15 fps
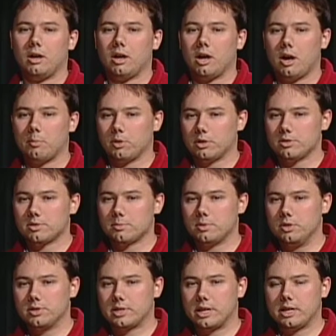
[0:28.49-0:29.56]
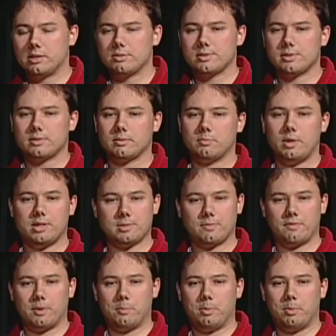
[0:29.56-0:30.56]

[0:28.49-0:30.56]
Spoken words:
Come learn some new skills, meet some fun